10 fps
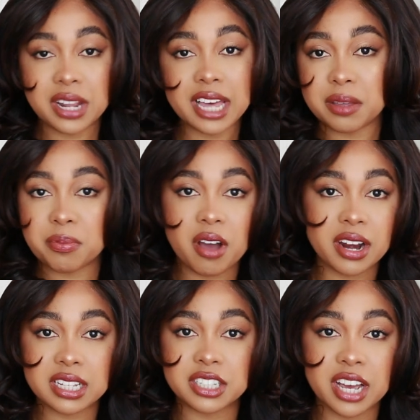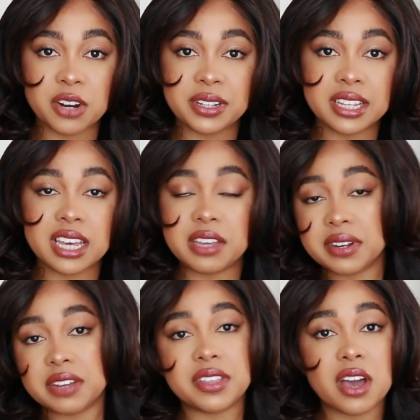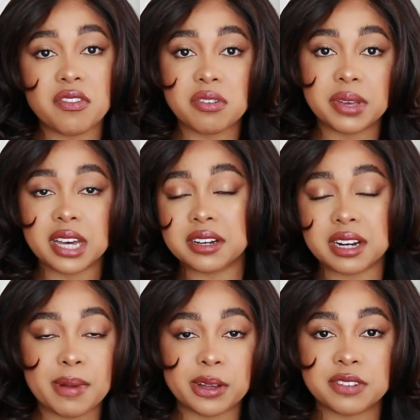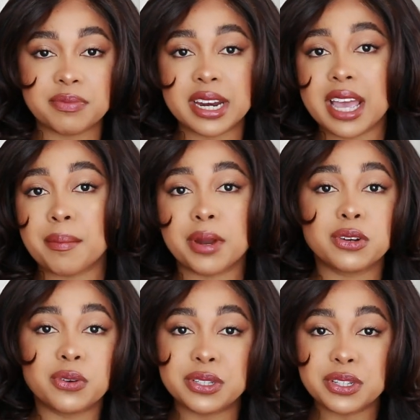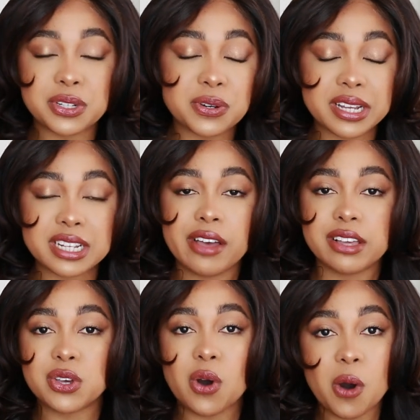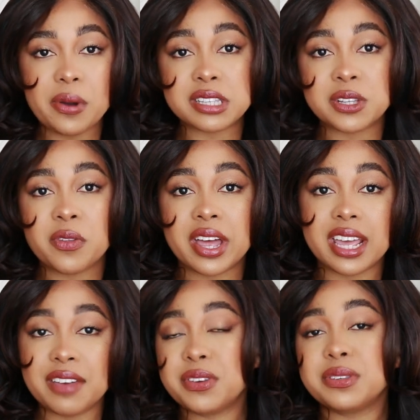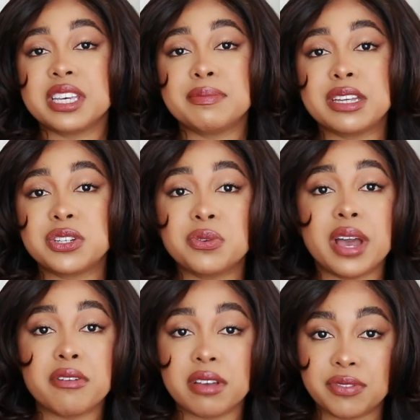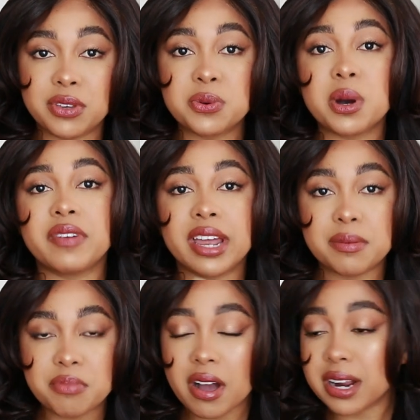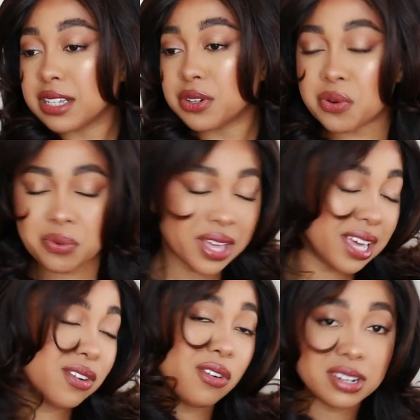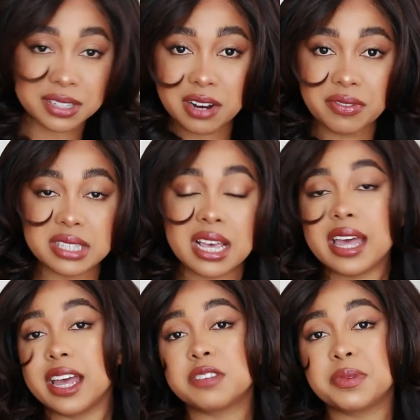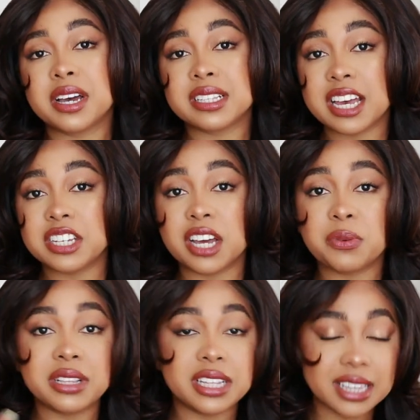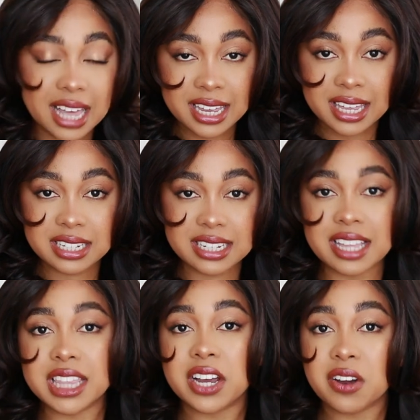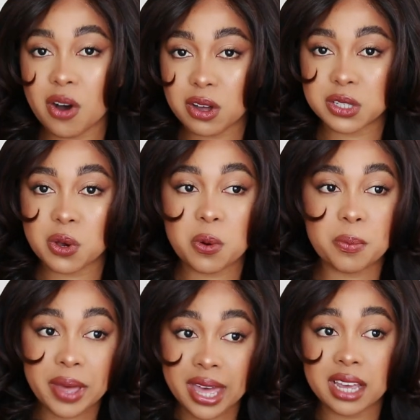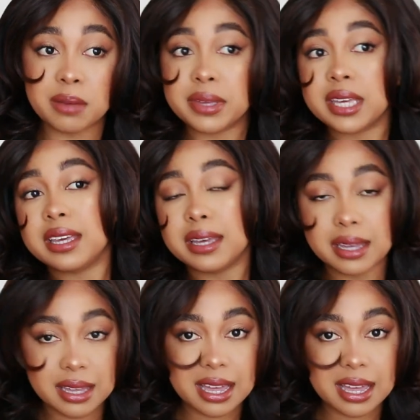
like the products generally, even if they offer me a good amount of money, I'm not going to do it. So always know that if you see me do a review of any product or wig or service, it's because I genuinely like it and they're also paying me